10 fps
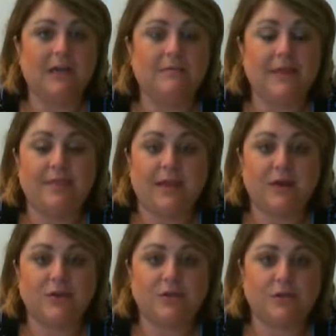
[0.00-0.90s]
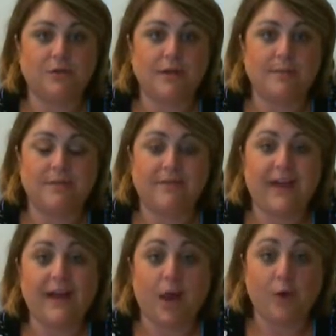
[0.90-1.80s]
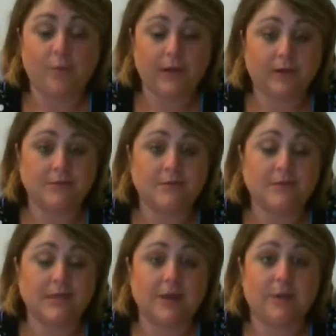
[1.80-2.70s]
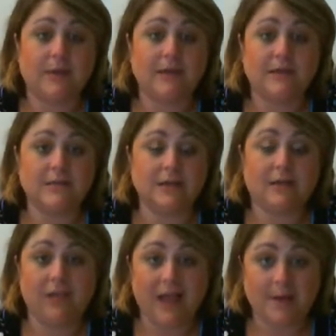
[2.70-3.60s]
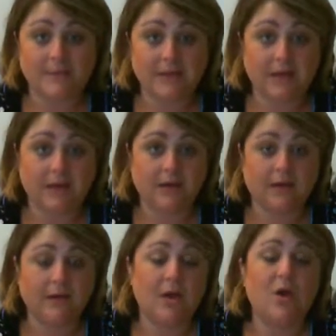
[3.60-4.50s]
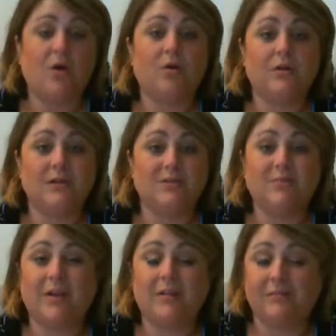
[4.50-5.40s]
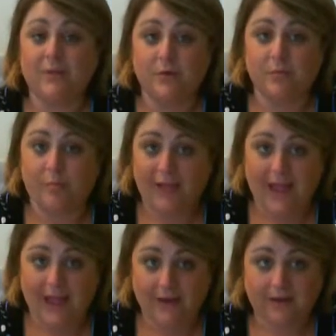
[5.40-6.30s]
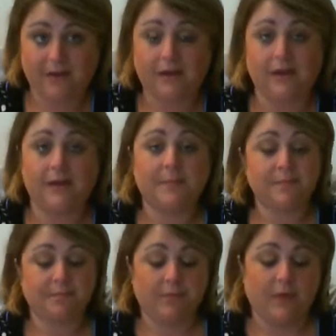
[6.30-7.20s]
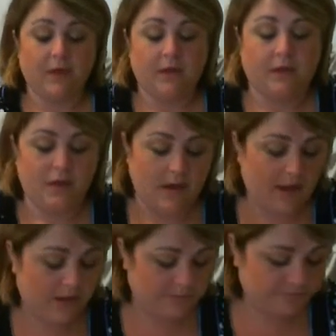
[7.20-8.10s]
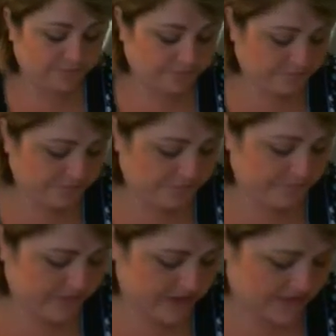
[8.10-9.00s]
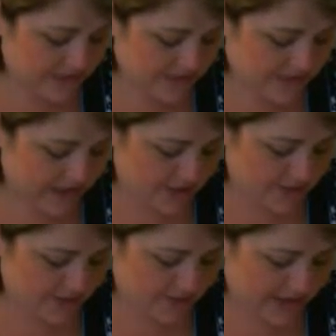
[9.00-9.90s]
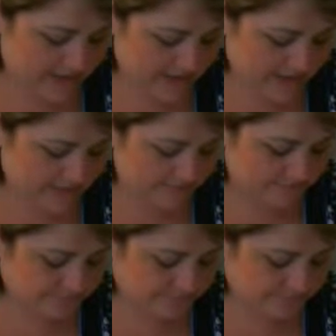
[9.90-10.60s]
in there to keep the vein open so it doesn't collapse again or doesn't become filled with plaque again. So that's the angioplasty.